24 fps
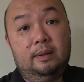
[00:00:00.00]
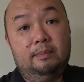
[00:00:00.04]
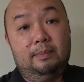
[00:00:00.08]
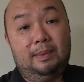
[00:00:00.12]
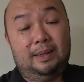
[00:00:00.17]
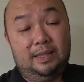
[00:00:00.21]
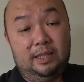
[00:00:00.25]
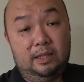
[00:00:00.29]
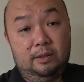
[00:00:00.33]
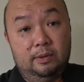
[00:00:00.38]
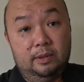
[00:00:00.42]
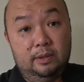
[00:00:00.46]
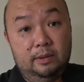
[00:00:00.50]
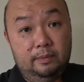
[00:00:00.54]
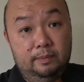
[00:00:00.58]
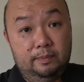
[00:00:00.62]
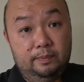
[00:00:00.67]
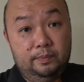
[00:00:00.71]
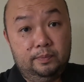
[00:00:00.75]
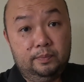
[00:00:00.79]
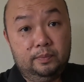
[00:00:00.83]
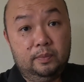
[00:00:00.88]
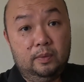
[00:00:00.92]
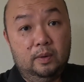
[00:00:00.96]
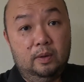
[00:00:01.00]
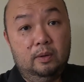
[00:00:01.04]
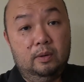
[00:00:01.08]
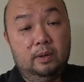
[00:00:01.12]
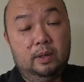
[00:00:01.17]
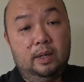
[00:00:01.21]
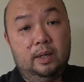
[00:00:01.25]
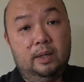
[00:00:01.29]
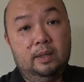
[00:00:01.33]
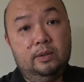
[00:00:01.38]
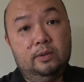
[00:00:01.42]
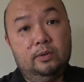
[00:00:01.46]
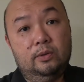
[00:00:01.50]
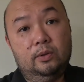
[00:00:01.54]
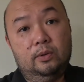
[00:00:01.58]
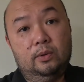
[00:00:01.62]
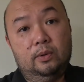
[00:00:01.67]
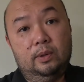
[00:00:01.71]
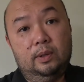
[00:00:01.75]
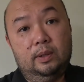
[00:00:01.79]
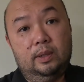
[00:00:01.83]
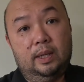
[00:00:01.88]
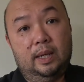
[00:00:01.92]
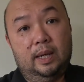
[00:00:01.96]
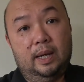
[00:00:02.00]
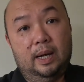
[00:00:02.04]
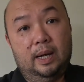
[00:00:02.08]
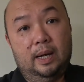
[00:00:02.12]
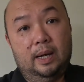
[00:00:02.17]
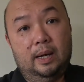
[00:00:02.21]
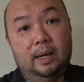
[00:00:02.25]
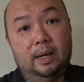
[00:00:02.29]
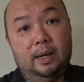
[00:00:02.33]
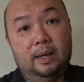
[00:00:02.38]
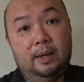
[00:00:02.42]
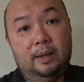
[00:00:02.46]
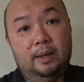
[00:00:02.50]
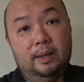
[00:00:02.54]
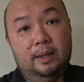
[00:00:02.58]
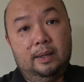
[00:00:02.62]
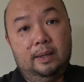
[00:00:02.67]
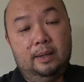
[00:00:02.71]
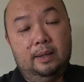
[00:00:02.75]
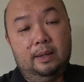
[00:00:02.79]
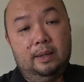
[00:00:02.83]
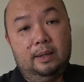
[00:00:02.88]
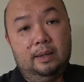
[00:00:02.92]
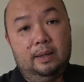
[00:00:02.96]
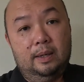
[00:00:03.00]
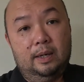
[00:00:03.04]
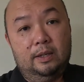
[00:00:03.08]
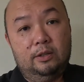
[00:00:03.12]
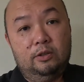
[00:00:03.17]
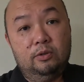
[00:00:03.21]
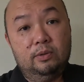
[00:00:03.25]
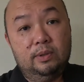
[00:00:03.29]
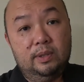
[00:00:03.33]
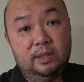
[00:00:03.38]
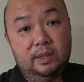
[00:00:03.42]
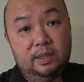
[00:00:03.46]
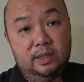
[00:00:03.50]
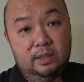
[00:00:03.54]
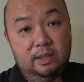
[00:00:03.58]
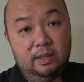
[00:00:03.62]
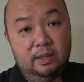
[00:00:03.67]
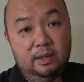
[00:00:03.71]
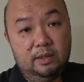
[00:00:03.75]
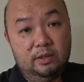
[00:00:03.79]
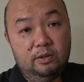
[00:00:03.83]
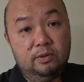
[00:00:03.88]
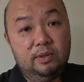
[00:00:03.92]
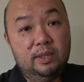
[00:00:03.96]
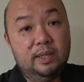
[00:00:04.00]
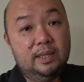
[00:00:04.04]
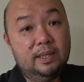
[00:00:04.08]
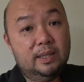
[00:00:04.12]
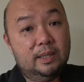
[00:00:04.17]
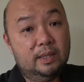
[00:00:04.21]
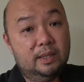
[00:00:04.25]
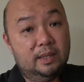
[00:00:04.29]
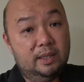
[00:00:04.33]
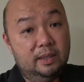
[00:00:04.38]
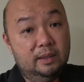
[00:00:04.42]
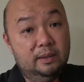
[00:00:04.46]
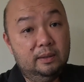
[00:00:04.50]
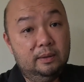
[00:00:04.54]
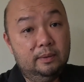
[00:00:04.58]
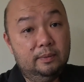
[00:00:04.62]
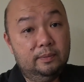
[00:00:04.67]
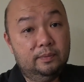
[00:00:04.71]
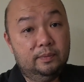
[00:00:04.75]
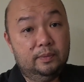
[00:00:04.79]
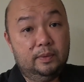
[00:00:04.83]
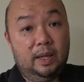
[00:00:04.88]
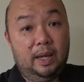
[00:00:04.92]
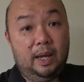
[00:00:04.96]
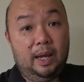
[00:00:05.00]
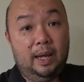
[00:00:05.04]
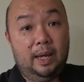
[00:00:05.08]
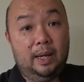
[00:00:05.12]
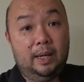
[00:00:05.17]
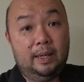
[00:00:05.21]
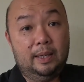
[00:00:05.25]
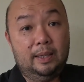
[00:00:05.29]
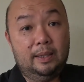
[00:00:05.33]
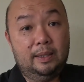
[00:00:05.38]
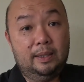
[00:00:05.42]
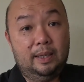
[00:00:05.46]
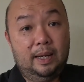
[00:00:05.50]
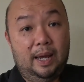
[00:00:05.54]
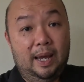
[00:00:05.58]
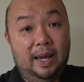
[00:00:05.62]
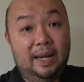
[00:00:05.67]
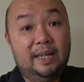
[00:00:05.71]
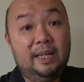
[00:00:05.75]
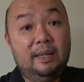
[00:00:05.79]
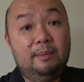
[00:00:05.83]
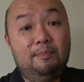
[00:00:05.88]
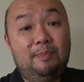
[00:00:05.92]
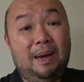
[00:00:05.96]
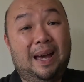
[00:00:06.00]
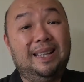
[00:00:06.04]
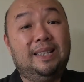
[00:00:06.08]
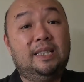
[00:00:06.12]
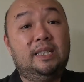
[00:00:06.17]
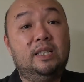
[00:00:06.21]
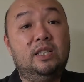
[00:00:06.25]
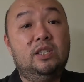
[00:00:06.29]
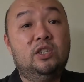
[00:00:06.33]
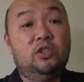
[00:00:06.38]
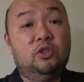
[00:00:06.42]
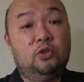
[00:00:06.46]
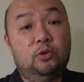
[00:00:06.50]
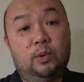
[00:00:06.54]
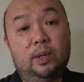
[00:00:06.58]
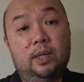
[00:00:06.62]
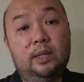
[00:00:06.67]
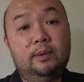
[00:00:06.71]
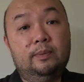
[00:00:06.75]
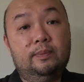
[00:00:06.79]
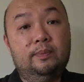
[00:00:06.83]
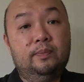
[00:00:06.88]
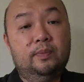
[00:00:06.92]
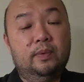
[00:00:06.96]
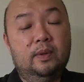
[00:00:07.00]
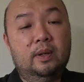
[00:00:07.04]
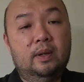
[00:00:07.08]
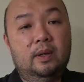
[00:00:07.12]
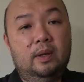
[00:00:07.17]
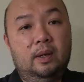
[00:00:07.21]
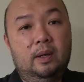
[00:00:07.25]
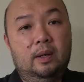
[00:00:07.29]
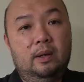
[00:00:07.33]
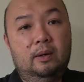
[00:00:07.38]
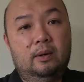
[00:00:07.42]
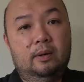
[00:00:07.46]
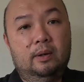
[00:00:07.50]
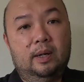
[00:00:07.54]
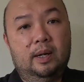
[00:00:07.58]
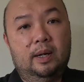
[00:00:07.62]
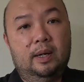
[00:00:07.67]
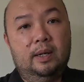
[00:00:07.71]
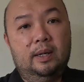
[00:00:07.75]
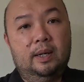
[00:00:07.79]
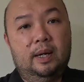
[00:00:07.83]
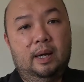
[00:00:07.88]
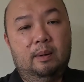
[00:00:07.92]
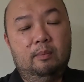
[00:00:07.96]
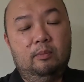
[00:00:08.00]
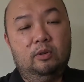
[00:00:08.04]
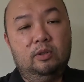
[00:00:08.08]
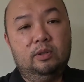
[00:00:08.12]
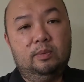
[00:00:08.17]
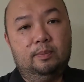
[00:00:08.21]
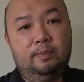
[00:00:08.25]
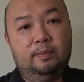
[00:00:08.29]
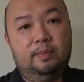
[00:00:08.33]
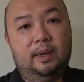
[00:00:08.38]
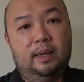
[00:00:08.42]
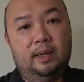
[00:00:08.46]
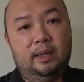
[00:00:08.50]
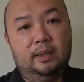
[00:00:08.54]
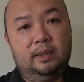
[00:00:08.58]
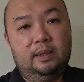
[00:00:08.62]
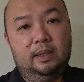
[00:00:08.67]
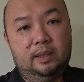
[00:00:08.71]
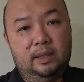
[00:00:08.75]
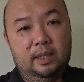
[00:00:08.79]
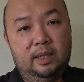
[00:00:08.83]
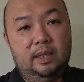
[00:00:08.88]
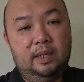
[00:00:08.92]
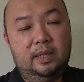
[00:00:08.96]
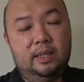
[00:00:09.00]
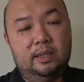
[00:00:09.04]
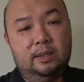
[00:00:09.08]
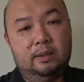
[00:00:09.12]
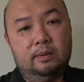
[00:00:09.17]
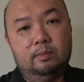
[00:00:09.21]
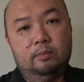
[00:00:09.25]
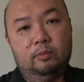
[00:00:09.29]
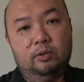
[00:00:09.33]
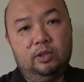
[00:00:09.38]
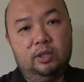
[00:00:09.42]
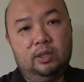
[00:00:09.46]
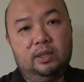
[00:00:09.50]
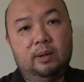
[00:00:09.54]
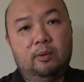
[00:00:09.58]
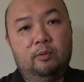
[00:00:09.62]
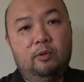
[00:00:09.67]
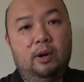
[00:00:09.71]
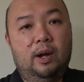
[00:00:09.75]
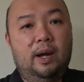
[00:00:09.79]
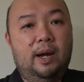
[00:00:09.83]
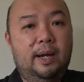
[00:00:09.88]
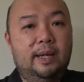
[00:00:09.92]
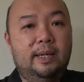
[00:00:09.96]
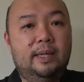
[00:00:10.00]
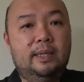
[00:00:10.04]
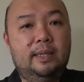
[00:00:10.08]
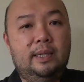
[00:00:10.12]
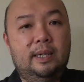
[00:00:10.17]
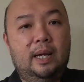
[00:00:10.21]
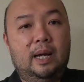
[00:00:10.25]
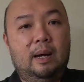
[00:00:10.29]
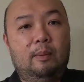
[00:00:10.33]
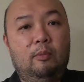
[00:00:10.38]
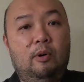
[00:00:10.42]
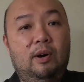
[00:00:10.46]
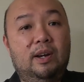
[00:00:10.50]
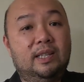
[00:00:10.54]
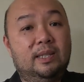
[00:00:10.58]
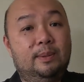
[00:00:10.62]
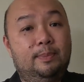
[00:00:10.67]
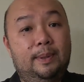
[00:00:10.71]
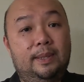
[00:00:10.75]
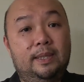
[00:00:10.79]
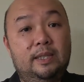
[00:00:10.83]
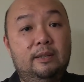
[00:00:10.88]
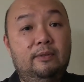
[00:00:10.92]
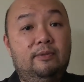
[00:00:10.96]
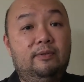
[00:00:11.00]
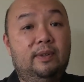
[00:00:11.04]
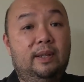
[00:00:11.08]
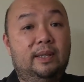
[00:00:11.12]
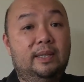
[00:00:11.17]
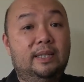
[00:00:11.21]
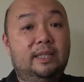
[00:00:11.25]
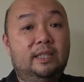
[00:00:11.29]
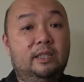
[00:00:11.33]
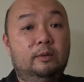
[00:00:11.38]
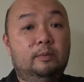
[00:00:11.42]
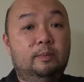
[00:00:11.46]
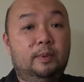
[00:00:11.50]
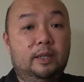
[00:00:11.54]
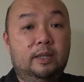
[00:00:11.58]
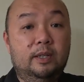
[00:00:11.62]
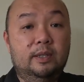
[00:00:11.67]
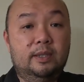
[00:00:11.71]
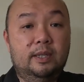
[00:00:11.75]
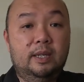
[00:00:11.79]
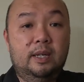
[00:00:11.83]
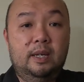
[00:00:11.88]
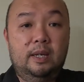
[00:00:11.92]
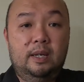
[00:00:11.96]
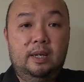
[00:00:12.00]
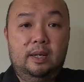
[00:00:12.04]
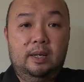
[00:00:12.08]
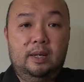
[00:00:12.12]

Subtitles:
material. Okay, so they are using steel and adding patterns to it. Okay, but the thing is, most of the time wrought iron are more expensive than steel, because